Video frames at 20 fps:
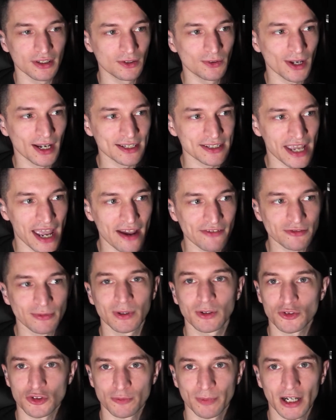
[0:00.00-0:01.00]
have to
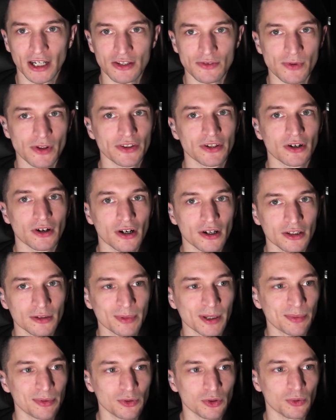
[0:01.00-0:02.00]
be responsible. There are other
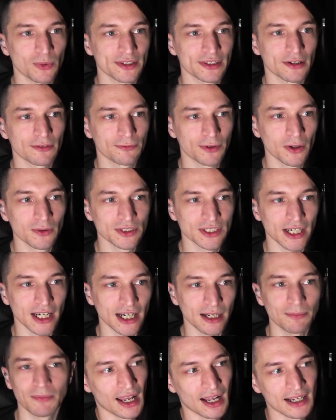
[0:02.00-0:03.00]
people who want their phone
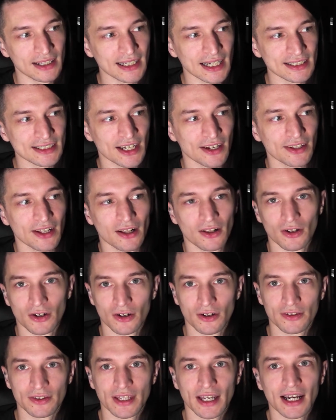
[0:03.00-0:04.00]
time. And that's how they
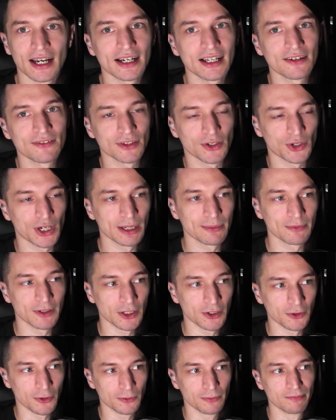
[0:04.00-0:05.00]
learned that even though I'm
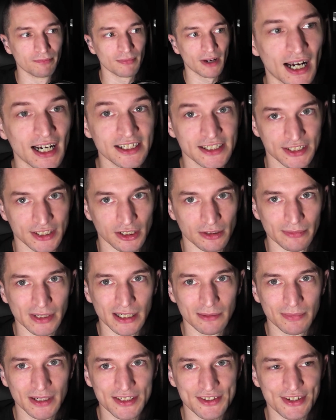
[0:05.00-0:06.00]
new, I still
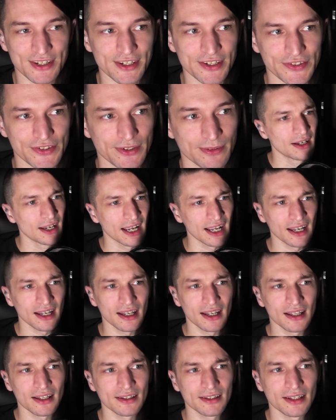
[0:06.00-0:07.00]
mean business.
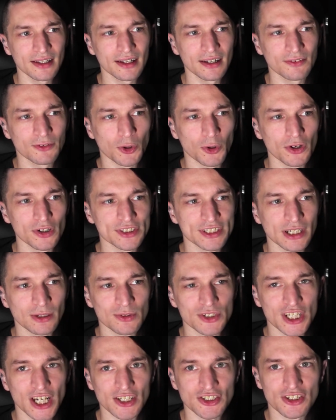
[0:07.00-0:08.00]
And then, of course, there
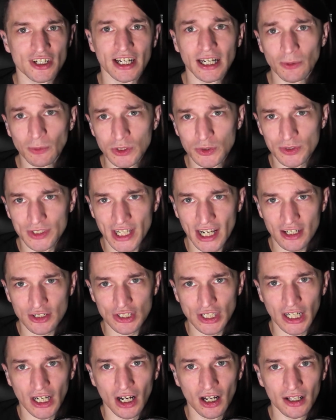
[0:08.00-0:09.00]
was yesterday, which was
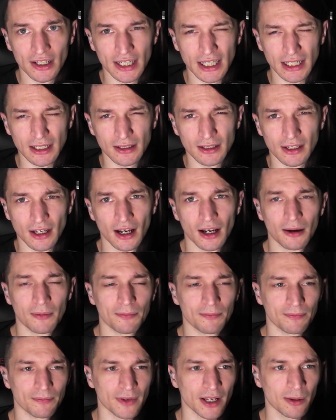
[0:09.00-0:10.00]
actually a holiday.
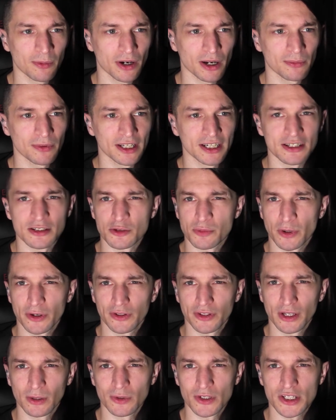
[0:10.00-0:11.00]
Abraham Lincoln's
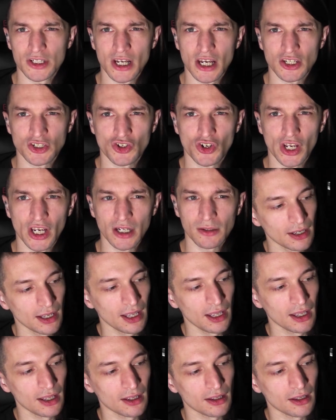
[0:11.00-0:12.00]
birthday was yesterday.
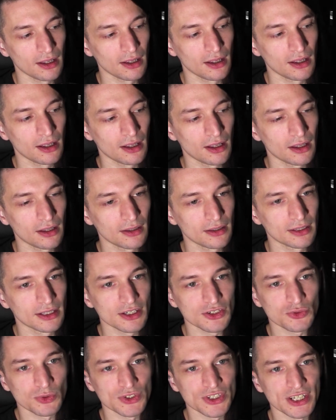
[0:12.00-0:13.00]
And
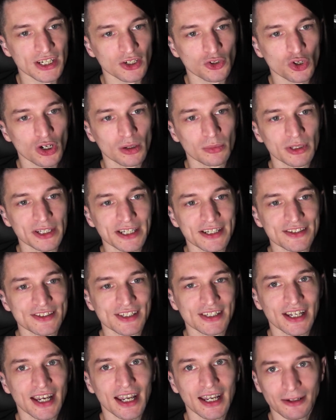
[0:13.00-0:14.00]
this was an incredibly
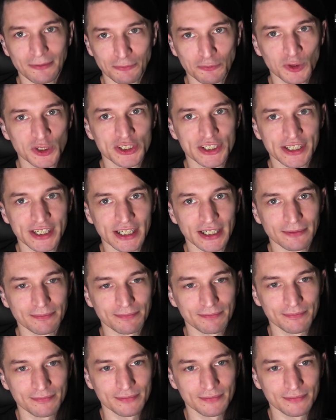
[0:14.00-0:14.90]
easy day. Once again,